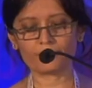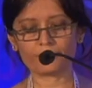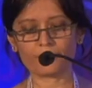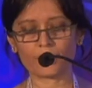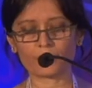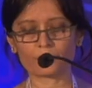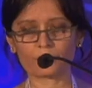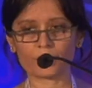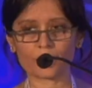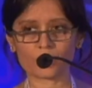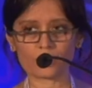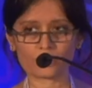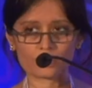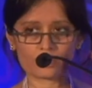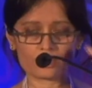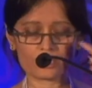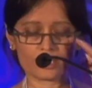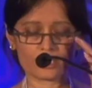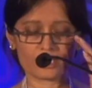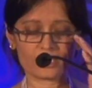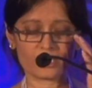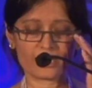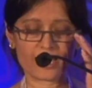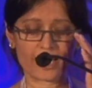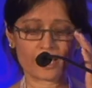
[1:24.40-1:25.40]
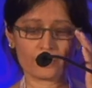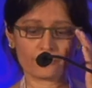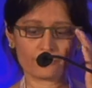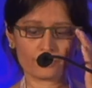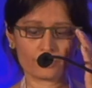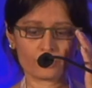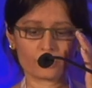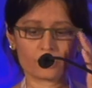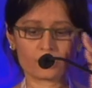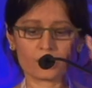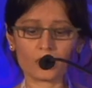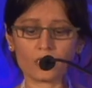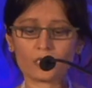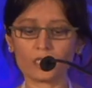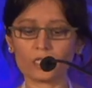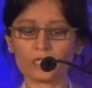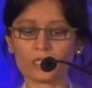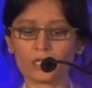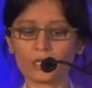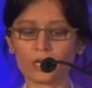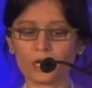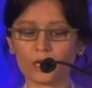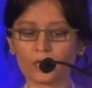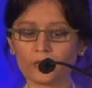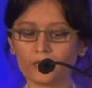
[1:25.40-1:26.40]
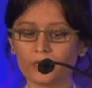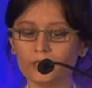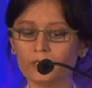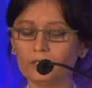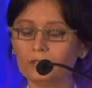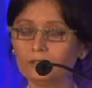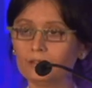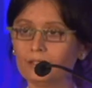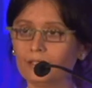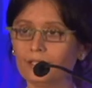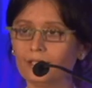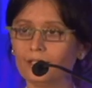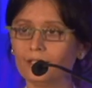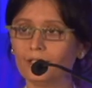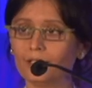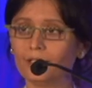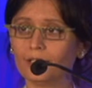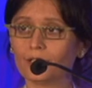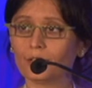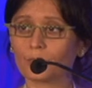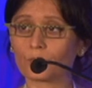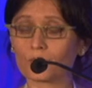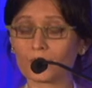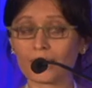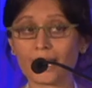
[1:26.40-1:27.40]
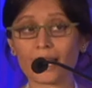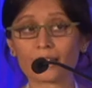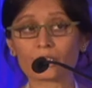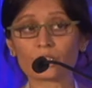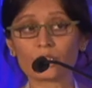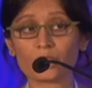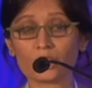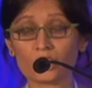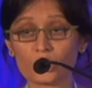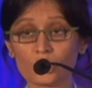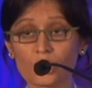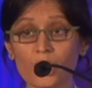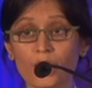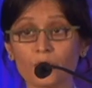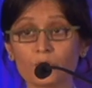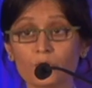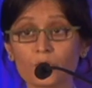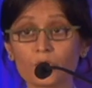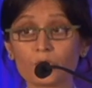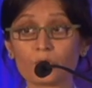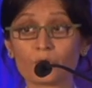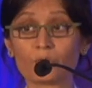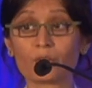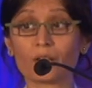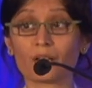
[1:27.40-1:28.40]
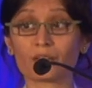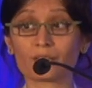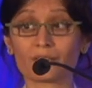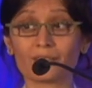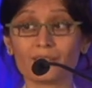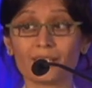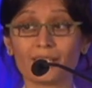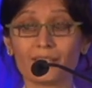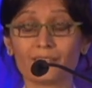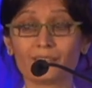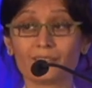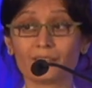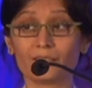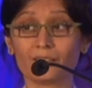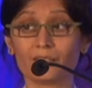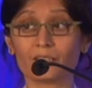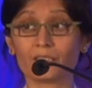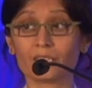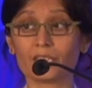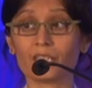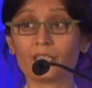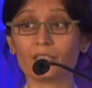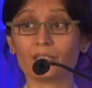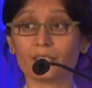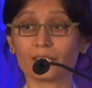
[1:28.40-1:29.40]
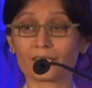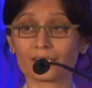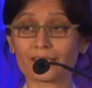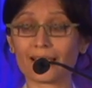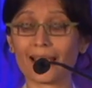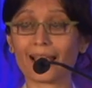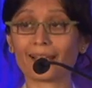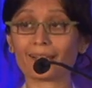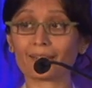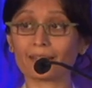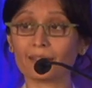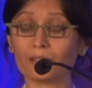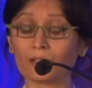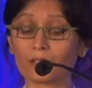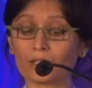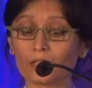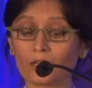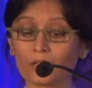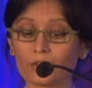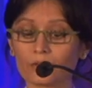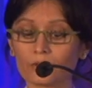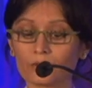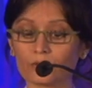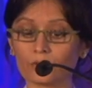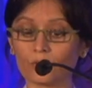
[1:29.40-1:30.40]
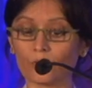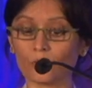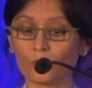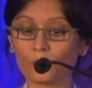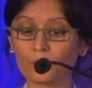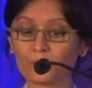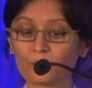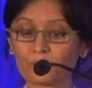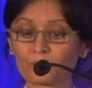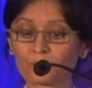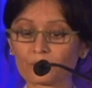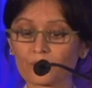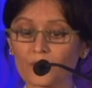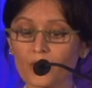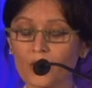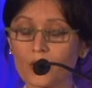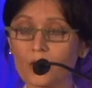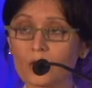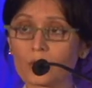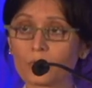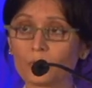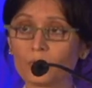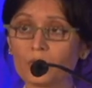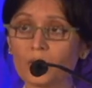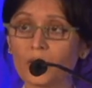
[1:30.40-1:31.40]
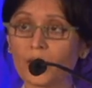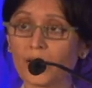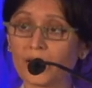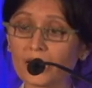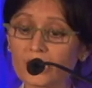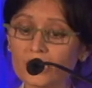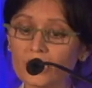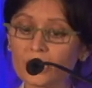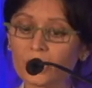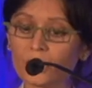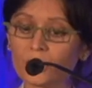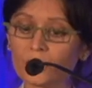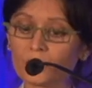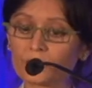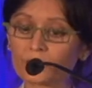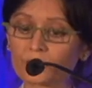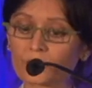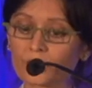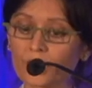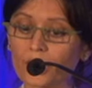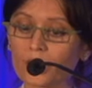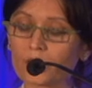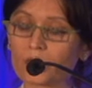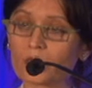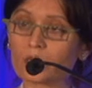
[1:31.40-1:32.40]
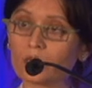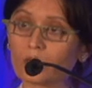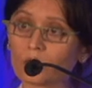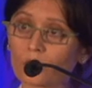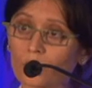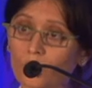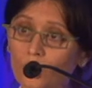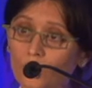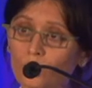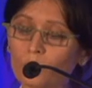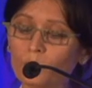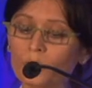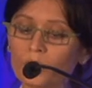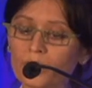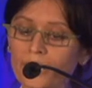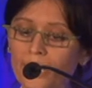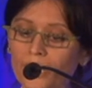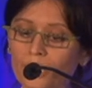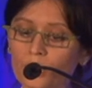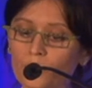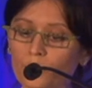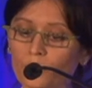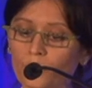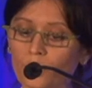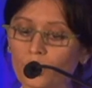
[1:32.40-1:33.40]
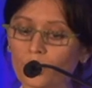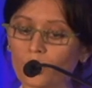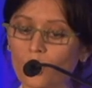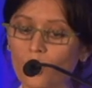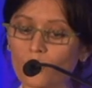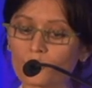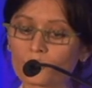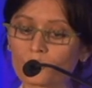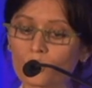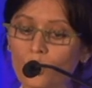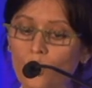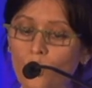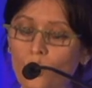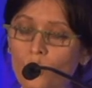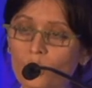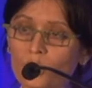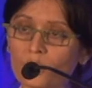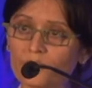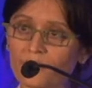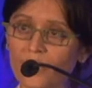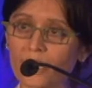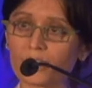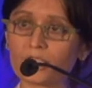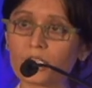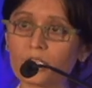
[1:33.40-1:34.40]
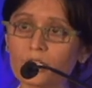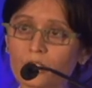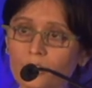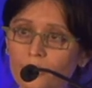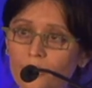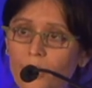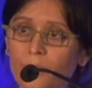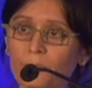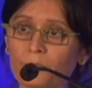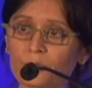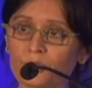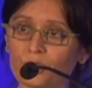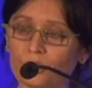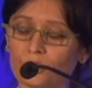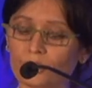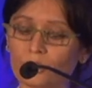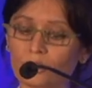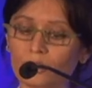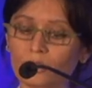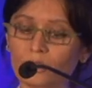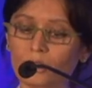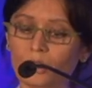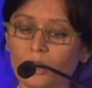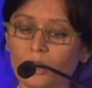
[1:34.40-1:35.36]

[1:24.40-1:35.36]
Foundation and Stanford CDDRL, it was actually in January 2013, exactly a year ago, with the idea of creating a global network of those fighting corruption,